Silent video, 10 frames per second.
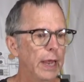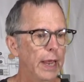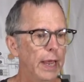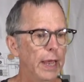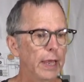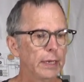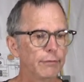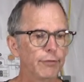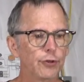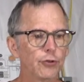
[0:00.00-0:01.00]
And
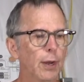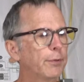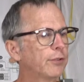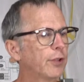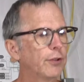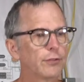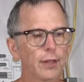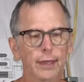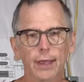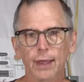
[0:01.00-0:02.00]
in future episodes,
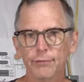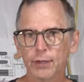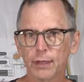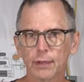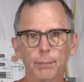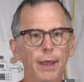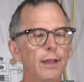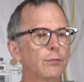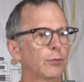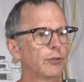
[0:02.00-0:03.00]
like I have done in the
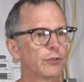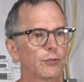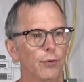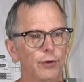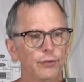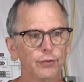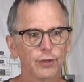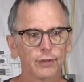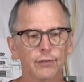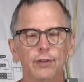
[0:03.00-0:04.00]
past, we're just going to
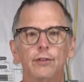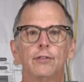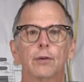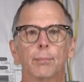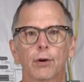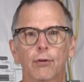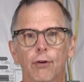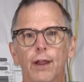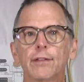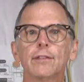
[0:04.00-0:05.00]
continue to
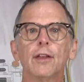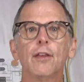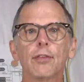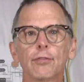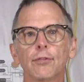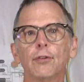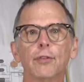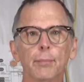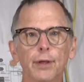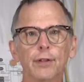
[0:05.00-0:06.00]
progress through
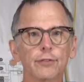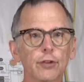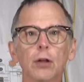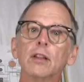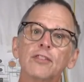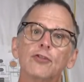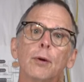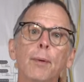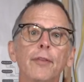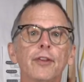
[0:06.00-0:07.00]
the build. So let's
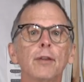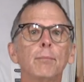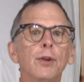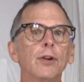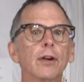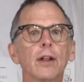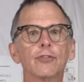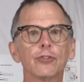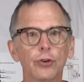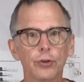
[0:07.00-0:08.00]
jump on the computer and I'll
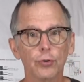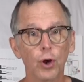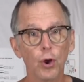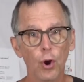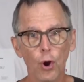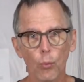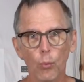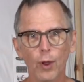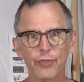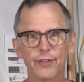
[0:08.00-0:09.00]
show you
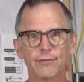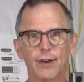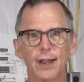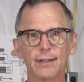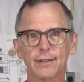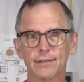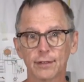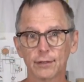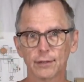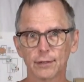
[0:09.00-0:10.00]
what this violin is
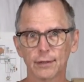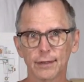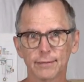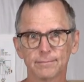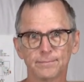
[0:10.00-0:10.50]
going to look like.